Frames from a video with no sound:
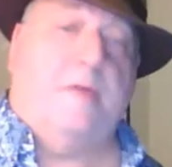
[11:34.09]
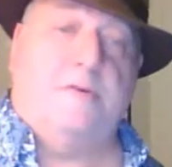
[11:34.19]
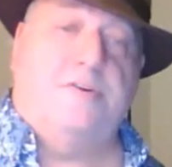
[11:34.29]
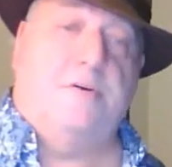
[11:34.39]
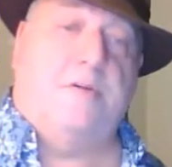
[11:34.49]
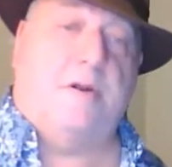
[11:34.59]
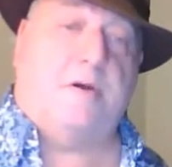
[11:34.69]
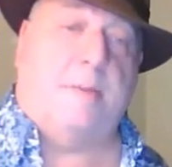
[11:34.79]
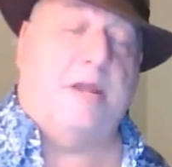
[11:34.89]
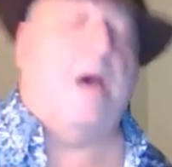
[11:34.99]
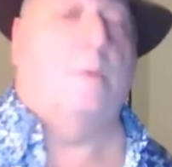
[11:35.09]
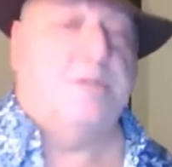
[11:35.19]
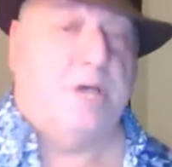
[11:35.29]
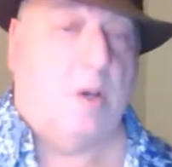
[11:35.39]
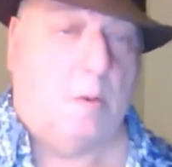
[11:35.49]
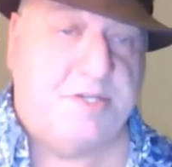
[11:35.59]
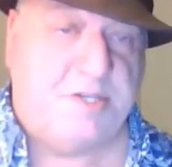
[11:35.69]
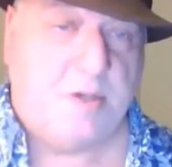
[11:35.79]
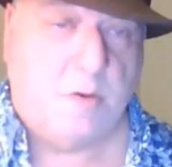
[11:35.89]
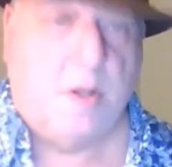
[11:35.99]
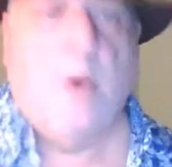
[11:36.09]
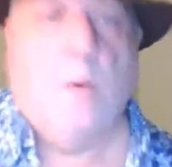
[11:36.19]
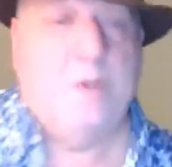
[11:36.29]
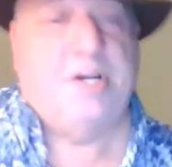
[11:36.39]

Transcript: or the other two that are coming out, which I hope is soon,